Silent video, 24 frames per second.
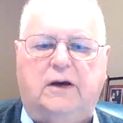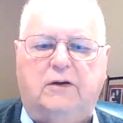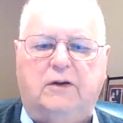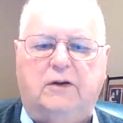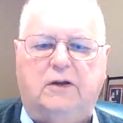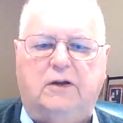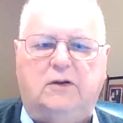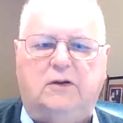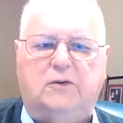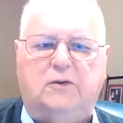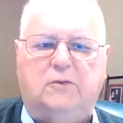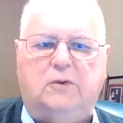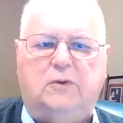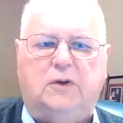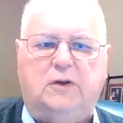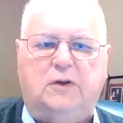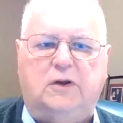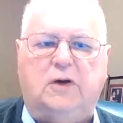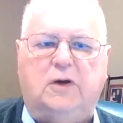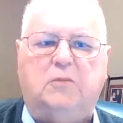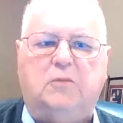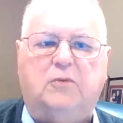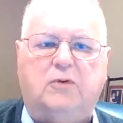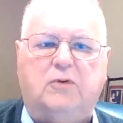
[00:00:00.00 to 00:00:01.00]
into a
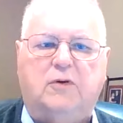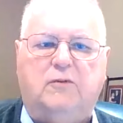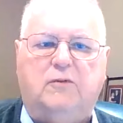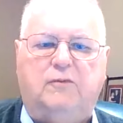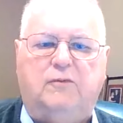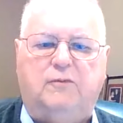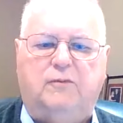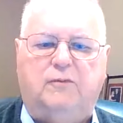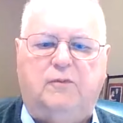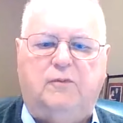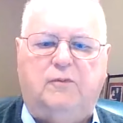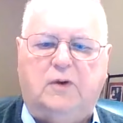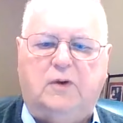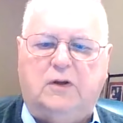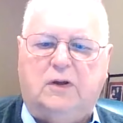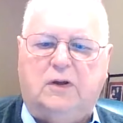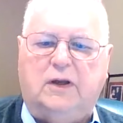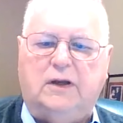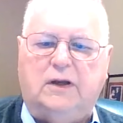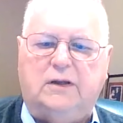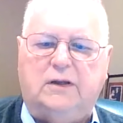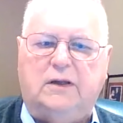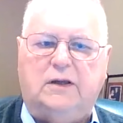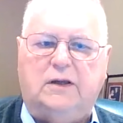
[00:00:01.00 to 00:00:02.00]
number of
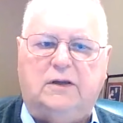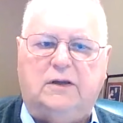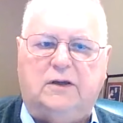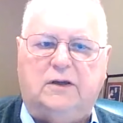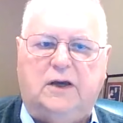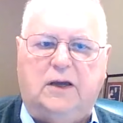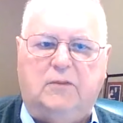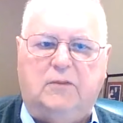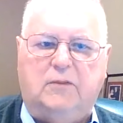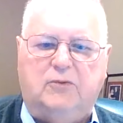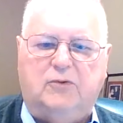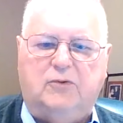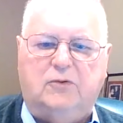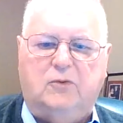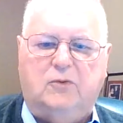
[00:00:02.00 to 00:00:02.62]
collecting types.